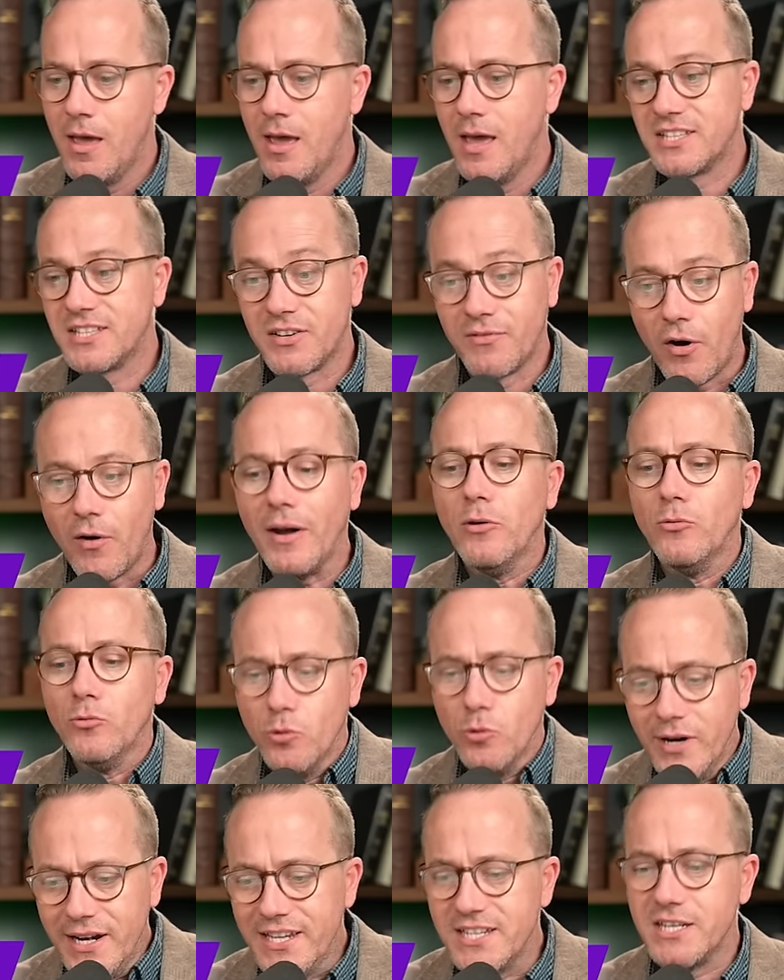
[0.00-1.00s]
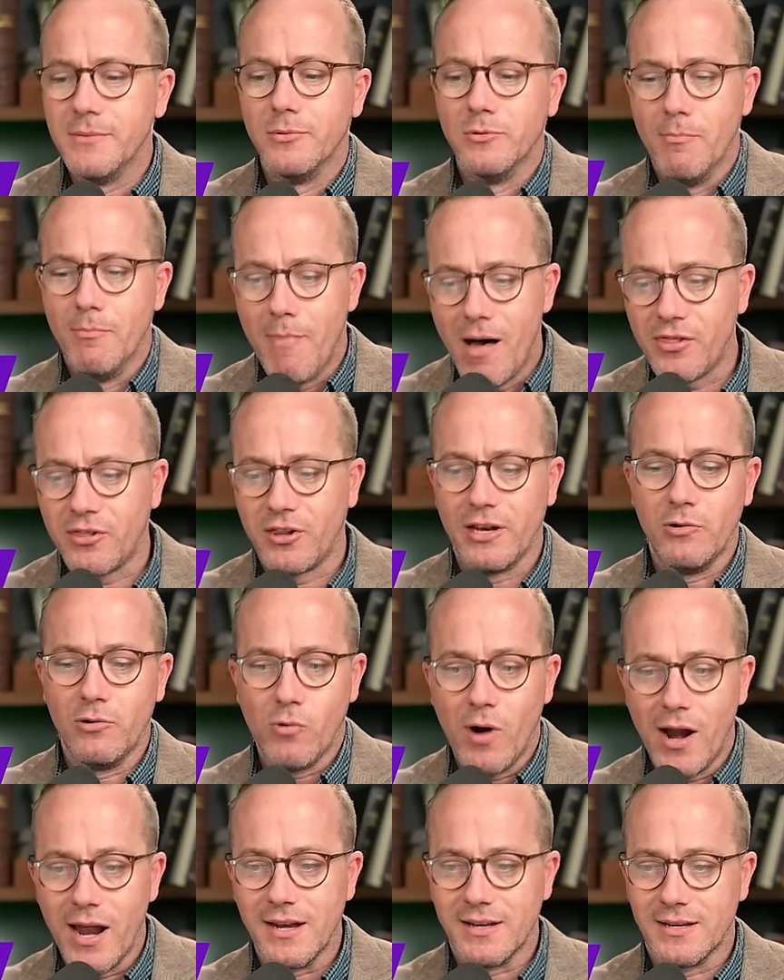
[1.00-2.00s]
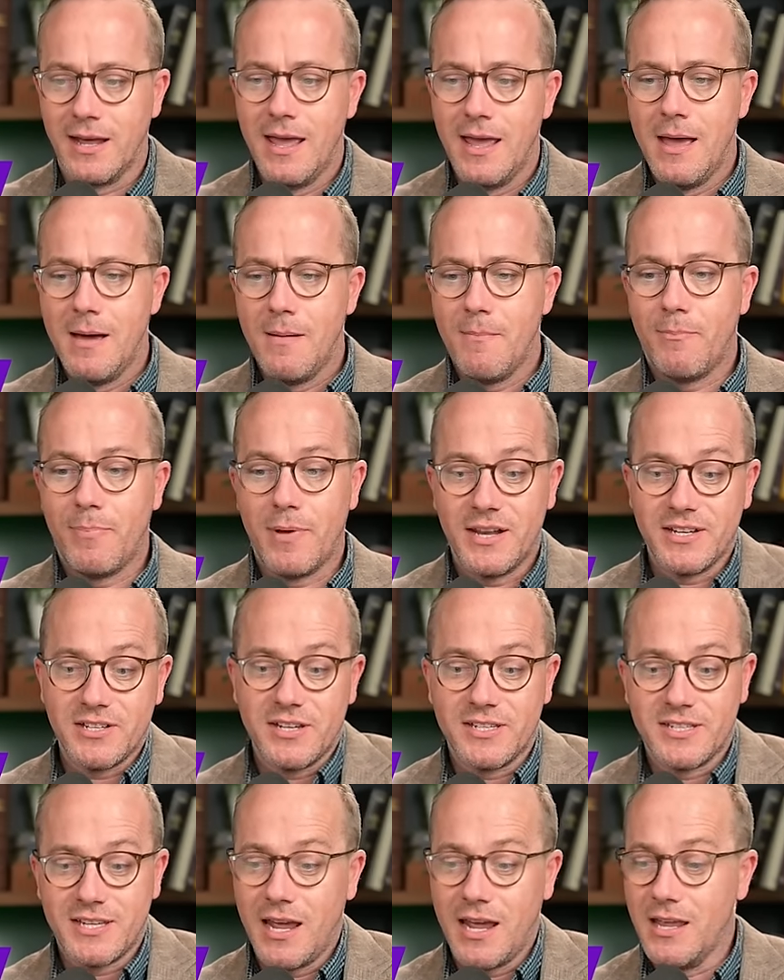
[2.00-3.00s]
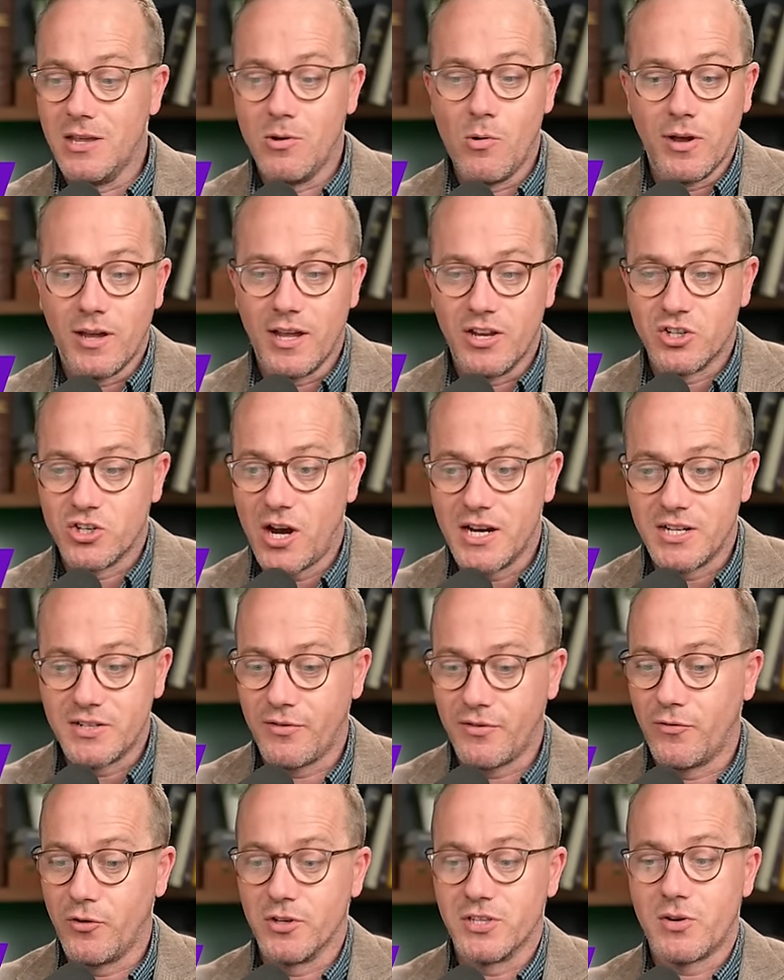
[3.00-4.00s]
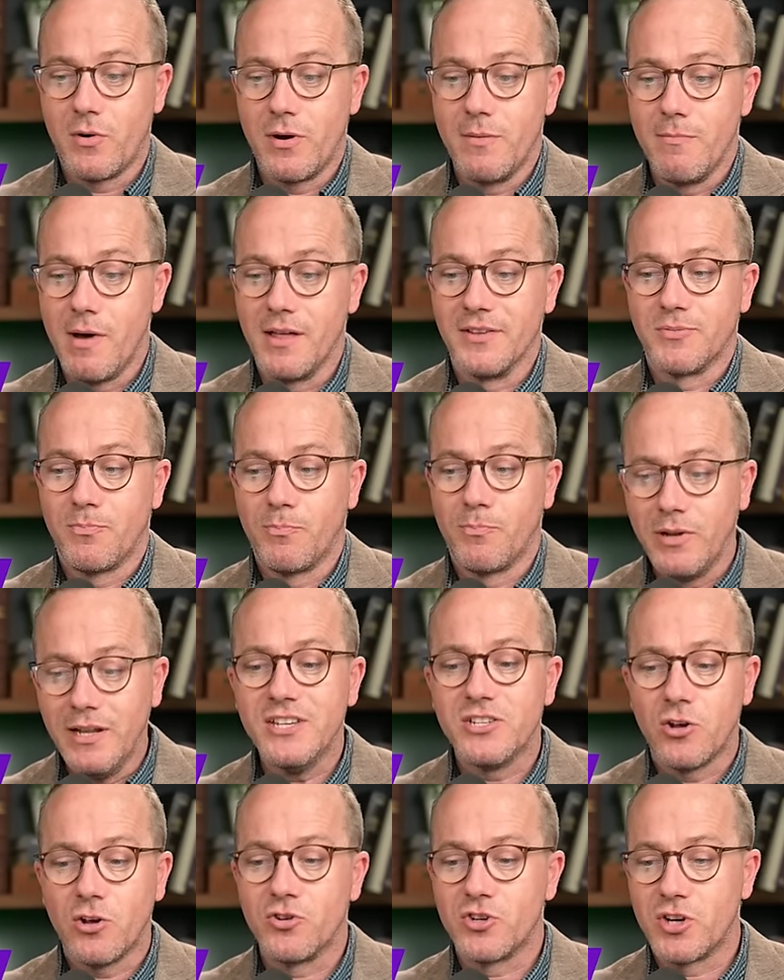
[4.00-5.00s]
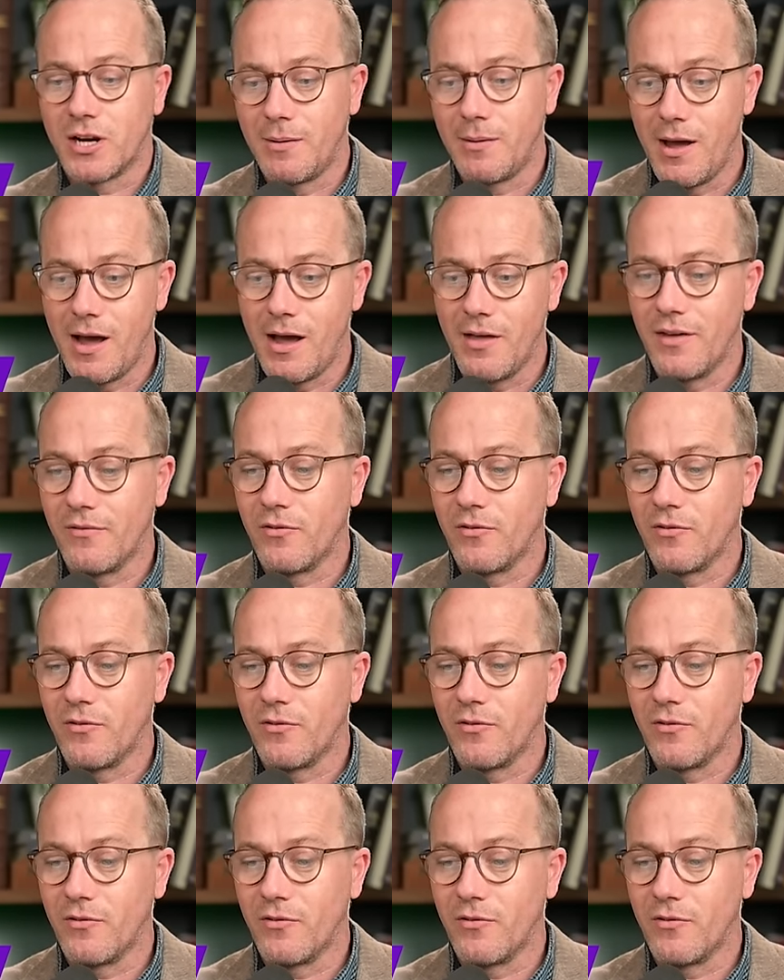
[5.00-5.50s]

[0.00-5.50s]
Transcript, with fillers: It's a very reasonable monthly rate, but as I say, you won't get charged for the first three months. Please go check them out.